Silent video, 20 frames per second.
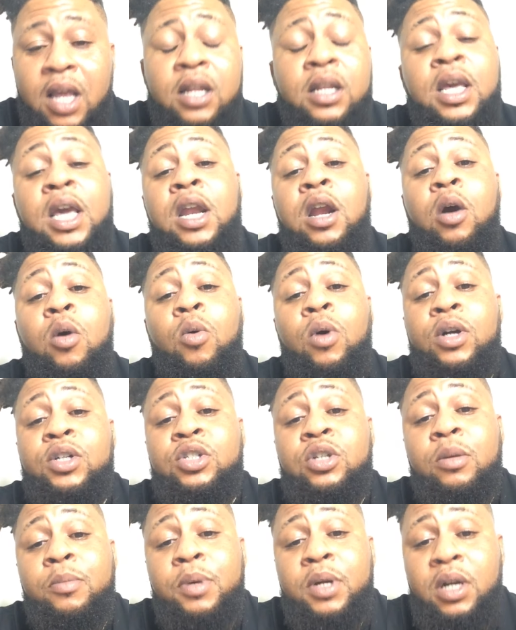They don't want
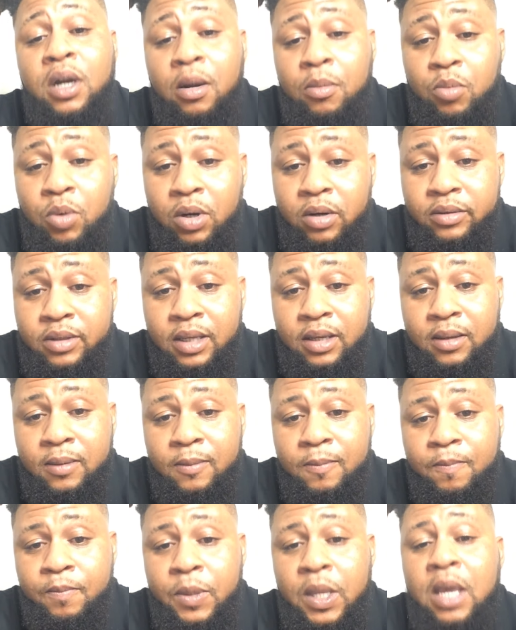you to become wealthy.
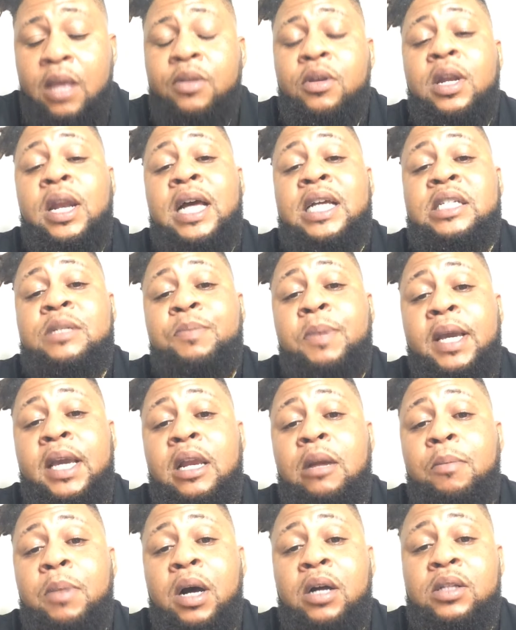They're not
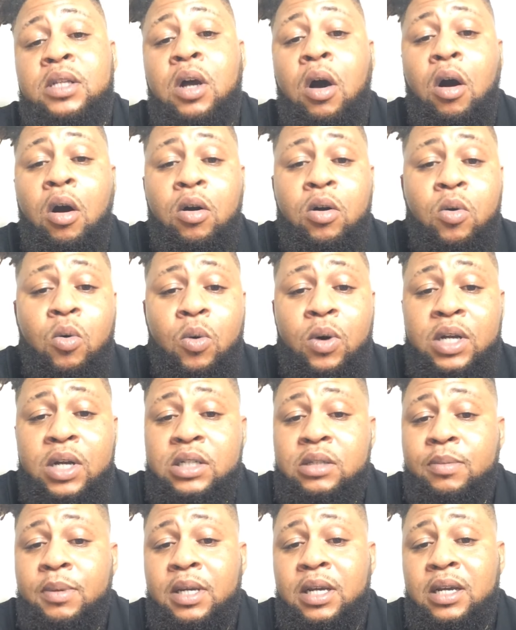speaking about the
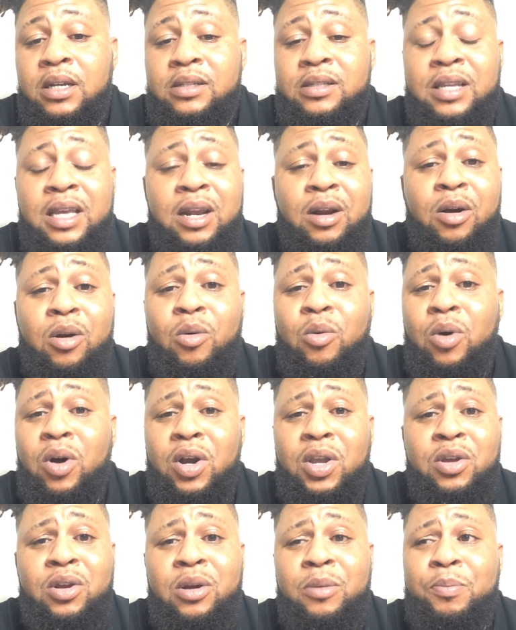altcoins because they don't
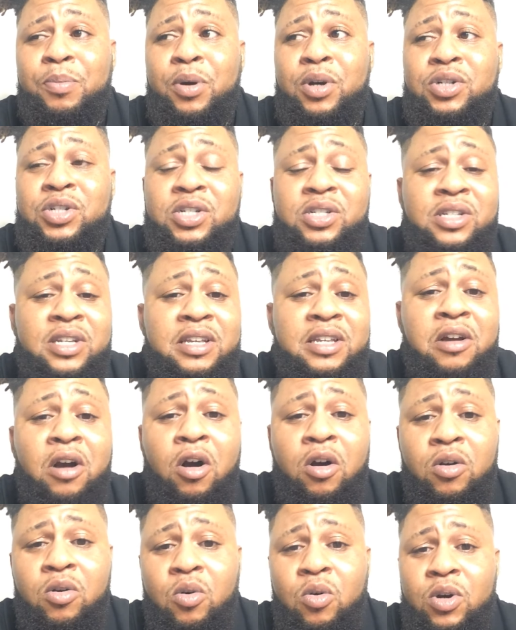want you to purchase the
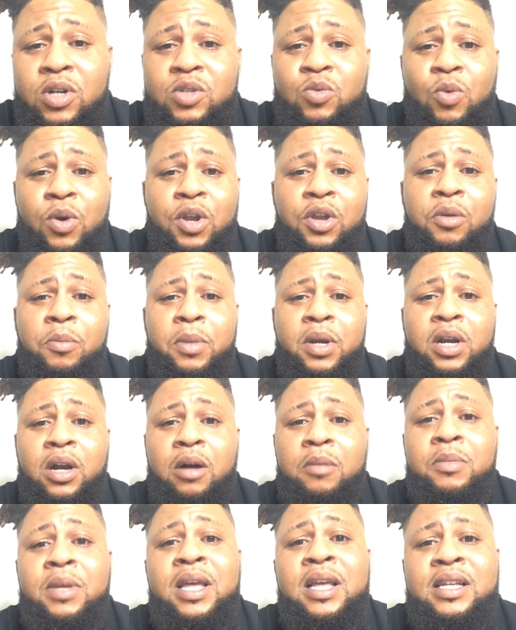altcoins where you
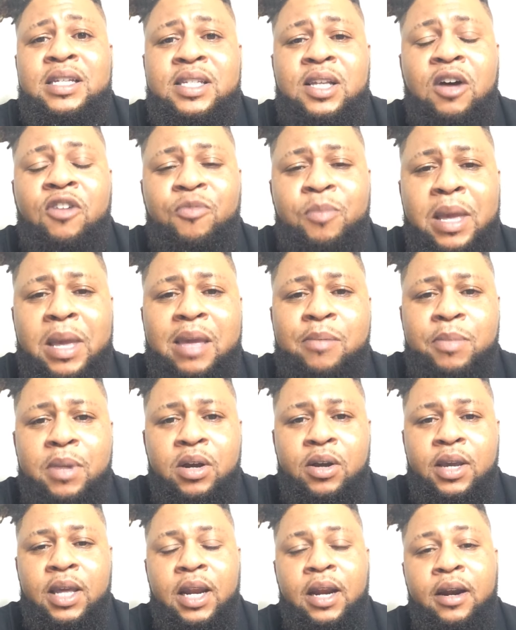become self-made
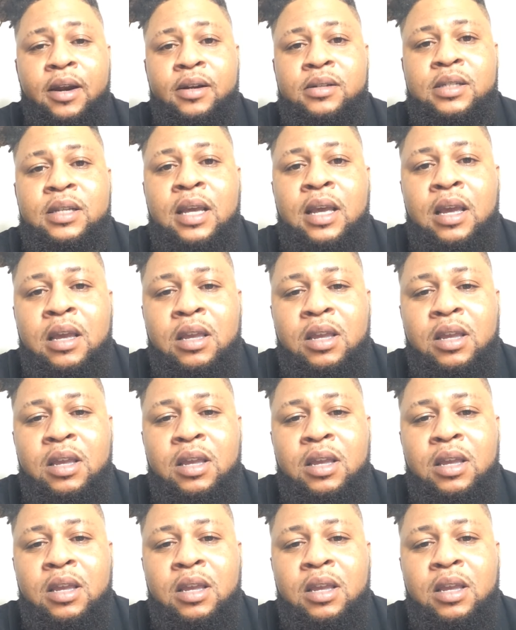millionaires.